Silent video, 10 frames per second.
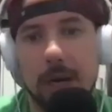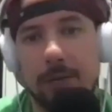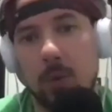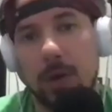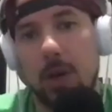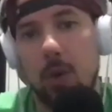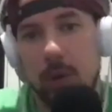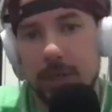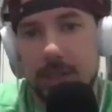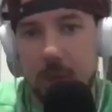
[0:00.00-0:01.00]
if you want to know
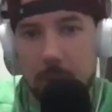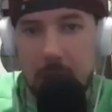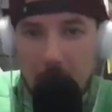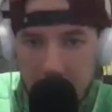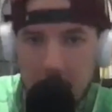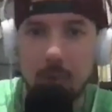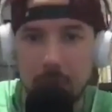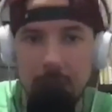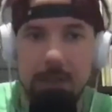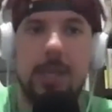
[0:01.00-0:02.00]
what's going on
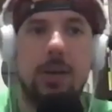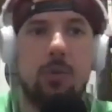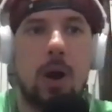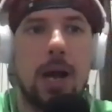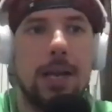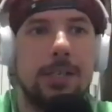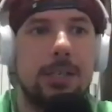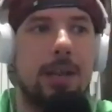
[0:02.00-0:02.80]
real estate wise,